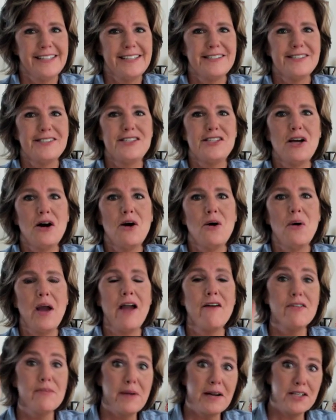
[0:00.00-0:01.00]
So
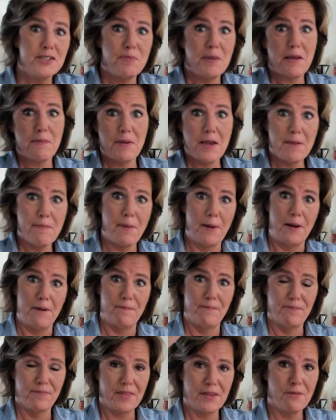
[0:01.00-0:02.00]
everybody's big people,
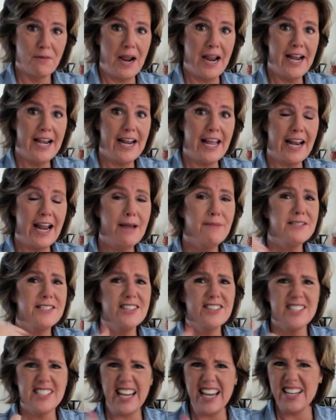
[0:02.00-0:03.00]
right? And I'm
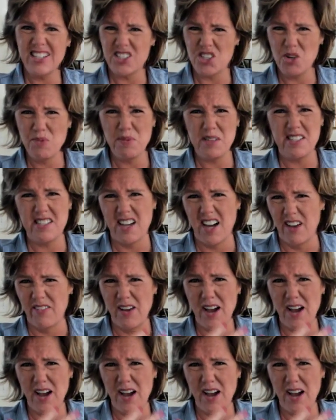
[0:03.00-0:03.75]
still saying stupid stuff.